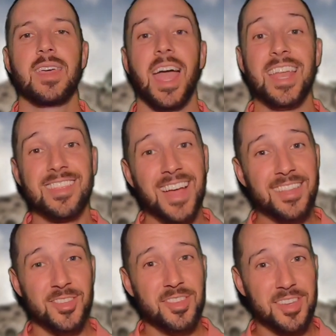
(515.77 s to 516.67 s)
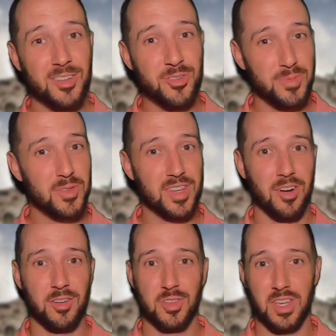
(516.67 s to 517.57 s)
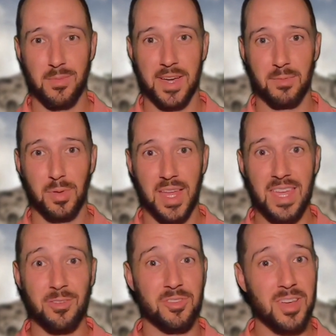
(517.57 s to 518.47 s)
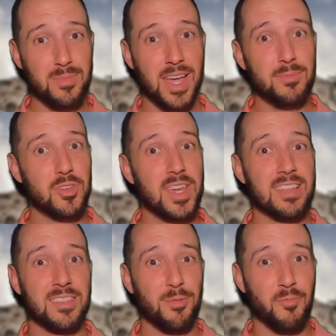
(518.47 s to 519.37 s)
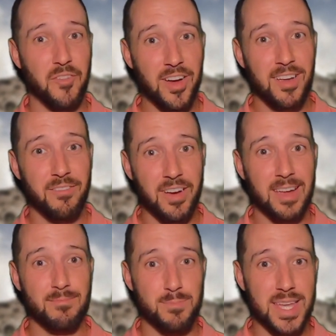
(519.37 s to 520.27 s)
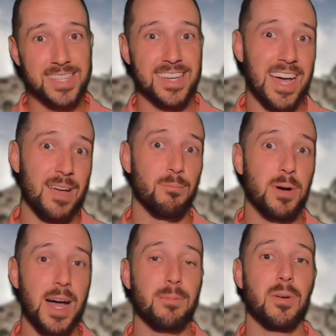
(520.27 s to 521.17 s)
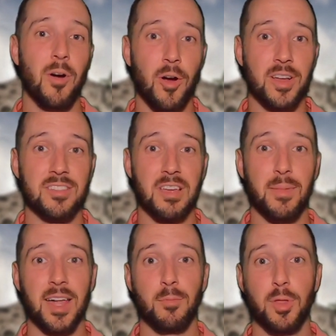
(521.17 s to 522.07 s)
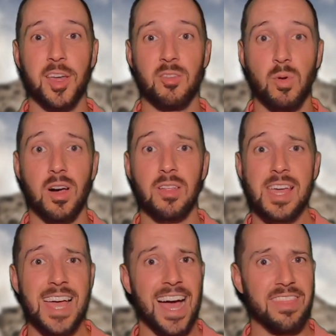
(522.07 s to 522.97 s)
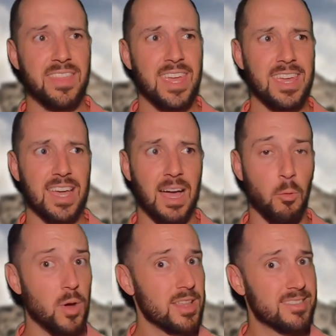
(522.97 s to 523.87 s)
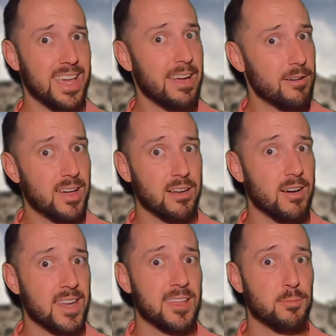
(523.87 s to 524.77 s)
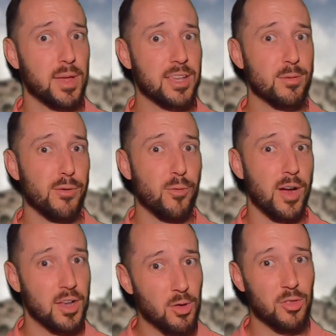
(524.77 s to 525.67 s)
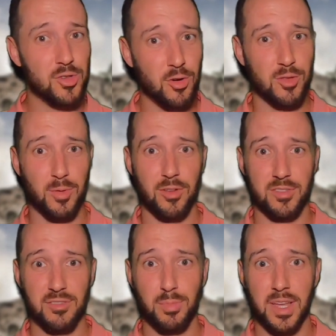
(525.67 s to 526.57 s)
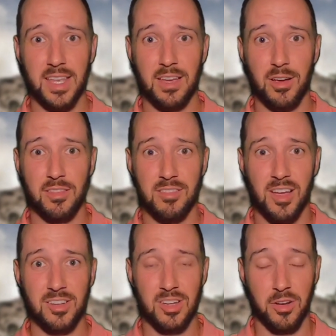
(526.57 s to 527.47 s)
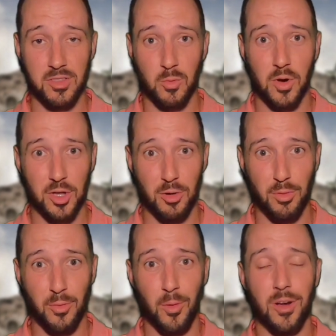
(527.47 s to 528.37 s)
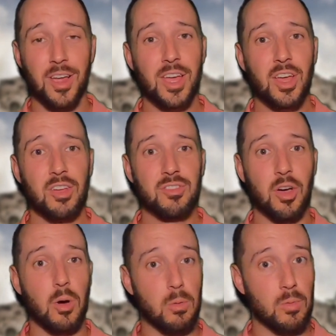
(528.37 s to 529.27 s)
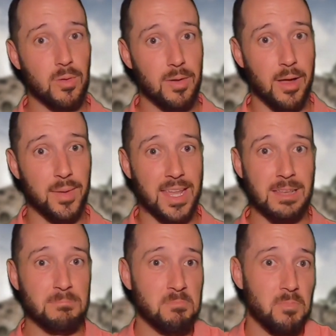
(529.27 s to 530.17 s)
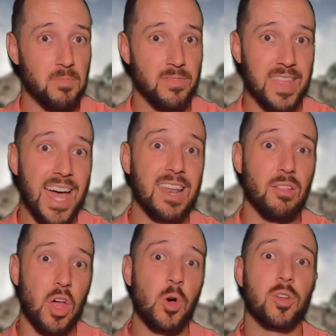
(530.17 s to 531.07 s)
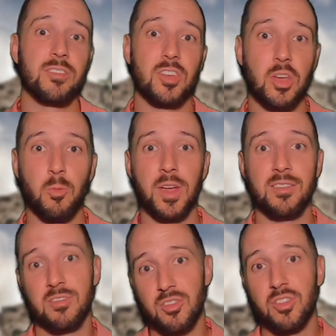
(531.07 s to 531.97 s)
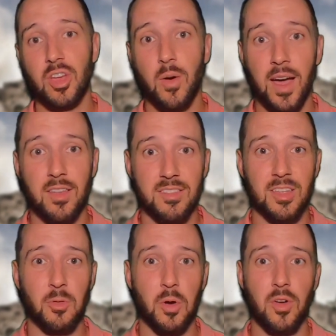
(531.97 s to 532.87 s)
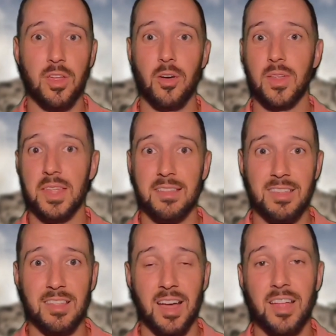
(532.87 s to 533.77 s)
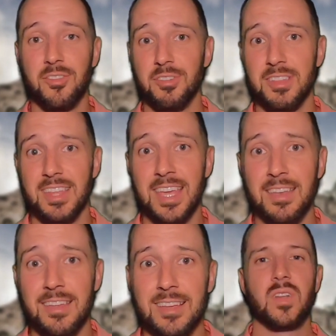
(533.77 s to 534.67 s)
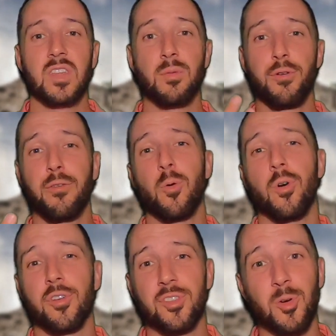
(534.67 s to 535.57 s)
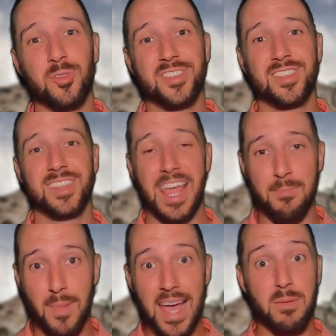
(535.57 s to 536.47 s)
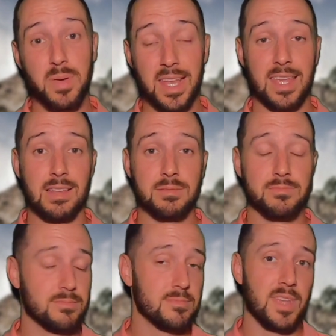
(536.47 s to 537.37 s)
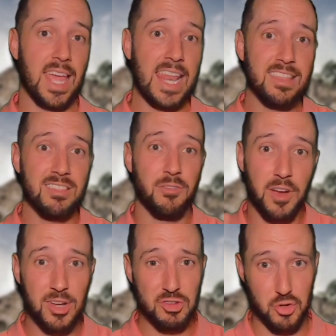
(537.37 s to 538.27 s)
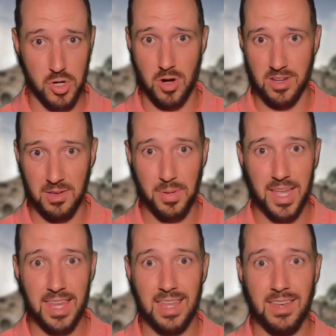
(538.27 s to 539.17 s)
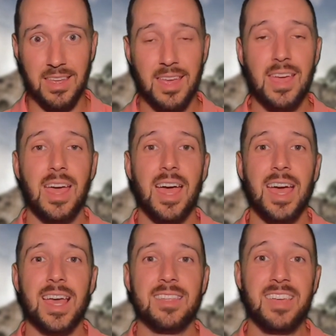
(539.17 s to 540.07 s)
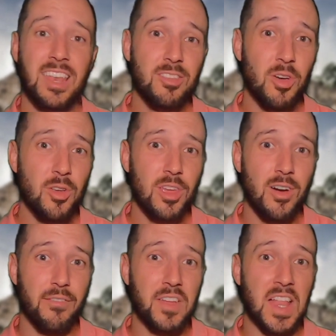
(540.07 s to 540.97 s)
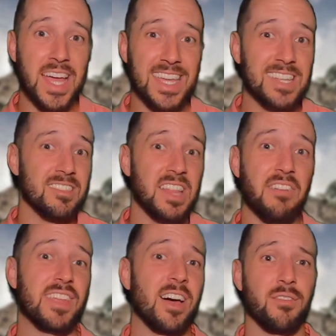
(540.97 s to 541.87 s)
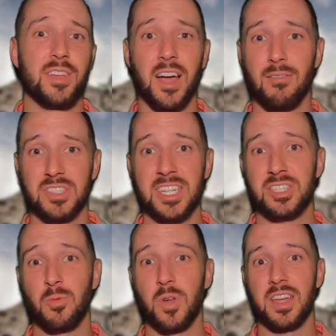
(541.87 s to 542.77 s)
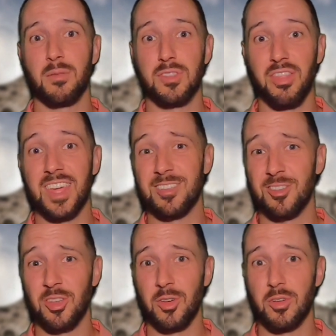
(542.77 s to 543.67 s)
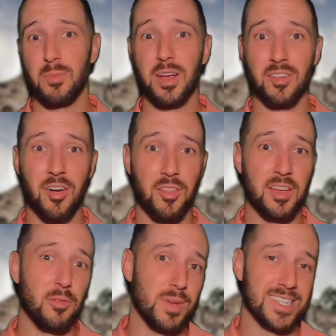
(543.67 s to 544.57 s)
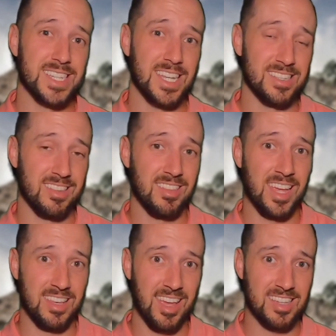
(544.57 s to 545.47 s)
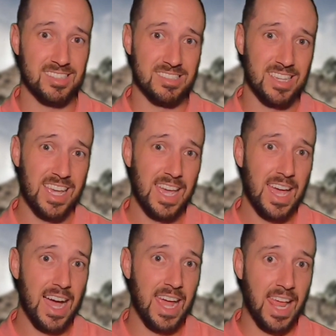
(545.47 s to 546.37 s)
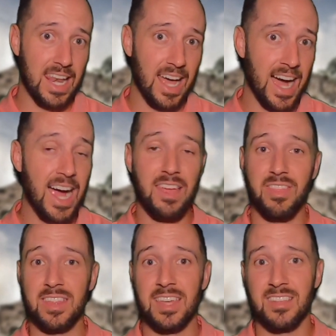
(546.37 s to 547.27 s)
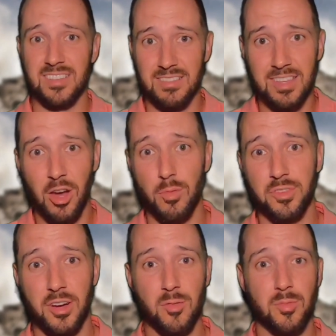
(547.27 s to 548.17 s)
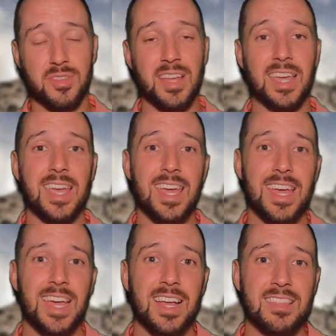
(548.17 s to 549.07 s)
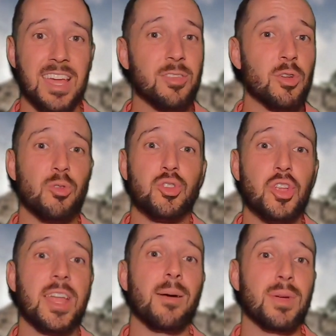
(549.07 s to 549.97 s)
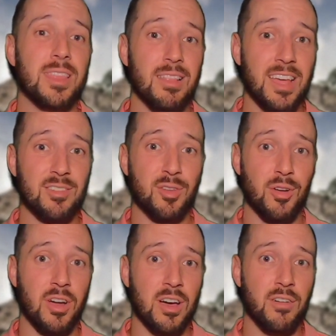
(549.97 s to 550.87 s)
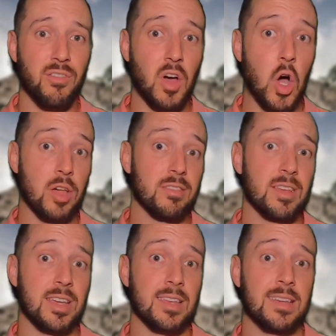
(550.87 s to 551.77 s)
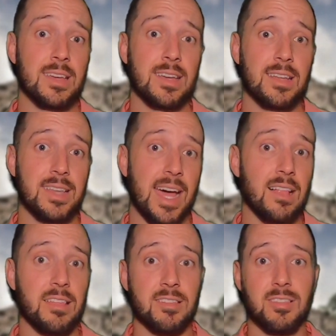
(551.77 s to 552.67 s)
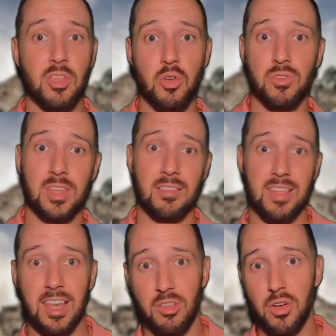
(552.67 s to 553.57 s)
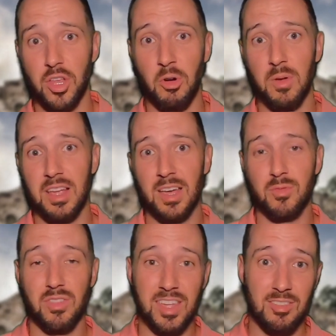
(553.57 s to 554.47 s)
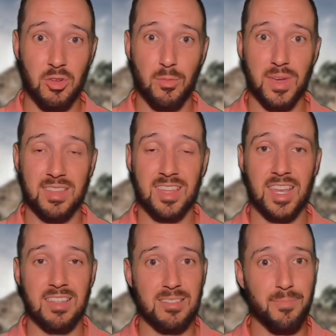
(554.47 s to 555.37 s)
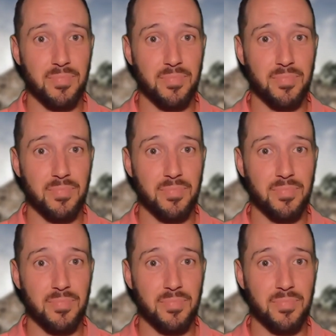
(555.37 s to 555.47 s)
And it's not just country music artists that come out and play either. Sometimes you get some very, very big time pop artists come out and play as well. I want to say Ariana Grande's played here before. I know the Jonas Brothers have played here at the rodeo before. So, I mean, that alone is a good reason just to go out and see the rodeo and then see the concert at the end. Number 4. So, in my opinion, and this is a very strong opinion, San Antonio, I feel like, gets left out of the conversation comes to things to do compared to all the other big cities in Texas. And I think that is a terrible, terrible mistake. San Antonio should not be the lesser of Austin, Dallas, Houston, San Antonio when it comes to things to do in big cities.